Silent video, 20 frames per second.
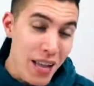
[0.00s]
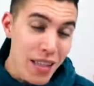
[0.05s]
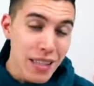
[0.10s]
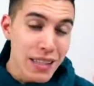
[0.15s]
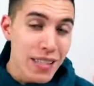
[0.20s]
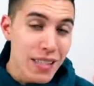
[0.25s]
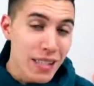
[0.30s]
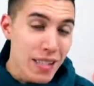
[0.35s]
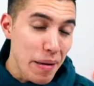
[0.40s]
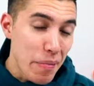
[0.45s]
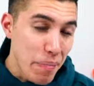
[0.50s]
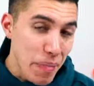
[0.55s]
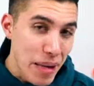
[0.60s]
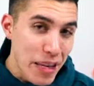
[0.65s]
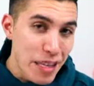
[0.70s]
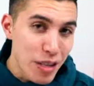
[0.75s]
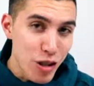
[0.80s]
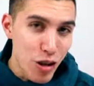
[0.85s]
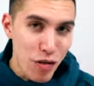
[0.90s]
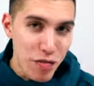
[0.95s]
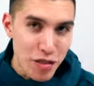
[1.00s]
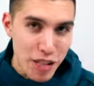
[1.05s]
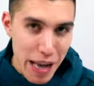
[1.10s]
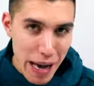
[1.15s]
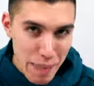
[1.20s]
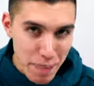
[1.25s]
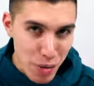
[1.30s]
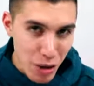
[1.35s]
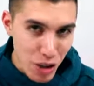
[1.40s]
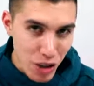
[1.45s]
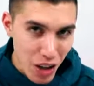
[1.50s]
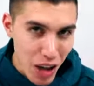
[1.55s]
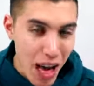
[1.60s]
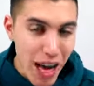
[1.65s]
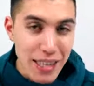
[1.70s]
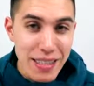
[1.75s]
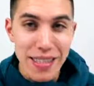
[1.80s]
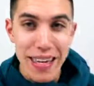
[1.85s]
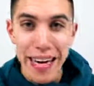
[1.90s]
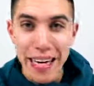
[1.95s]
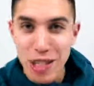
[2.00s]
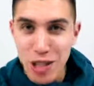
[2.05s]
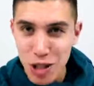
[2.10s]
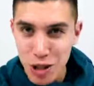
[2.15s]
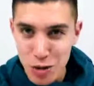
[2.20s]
This is a piece of tempered glass, a